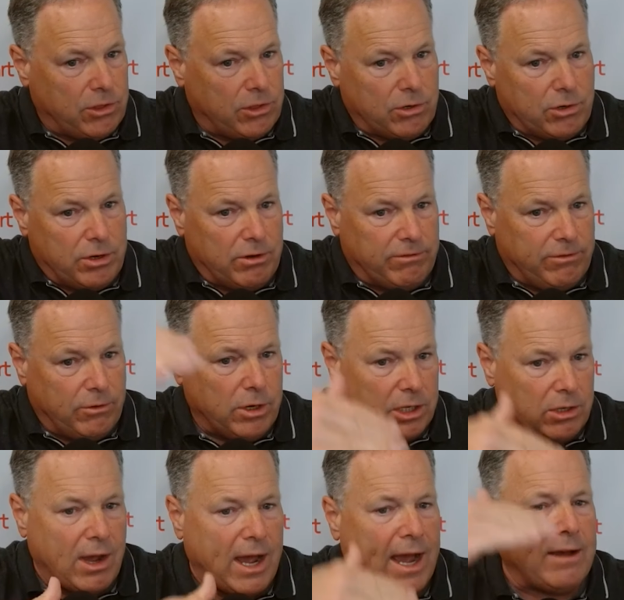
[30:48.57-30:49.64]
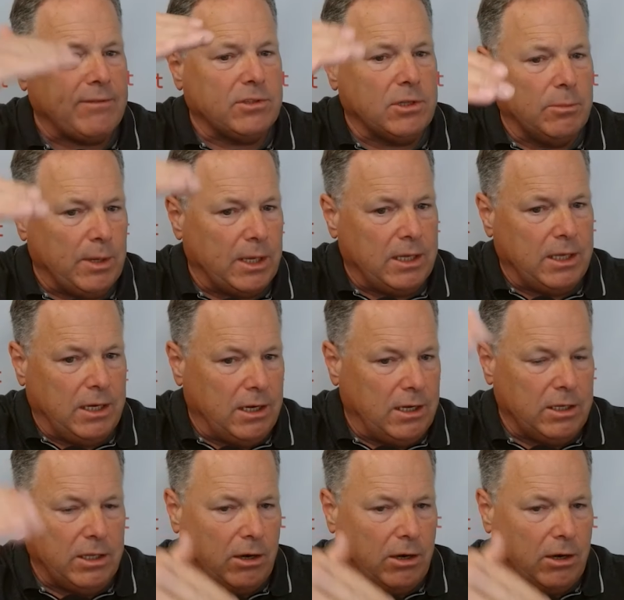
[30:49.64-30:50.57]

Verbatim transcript: 30 or 40 you have to be in mm-hmm.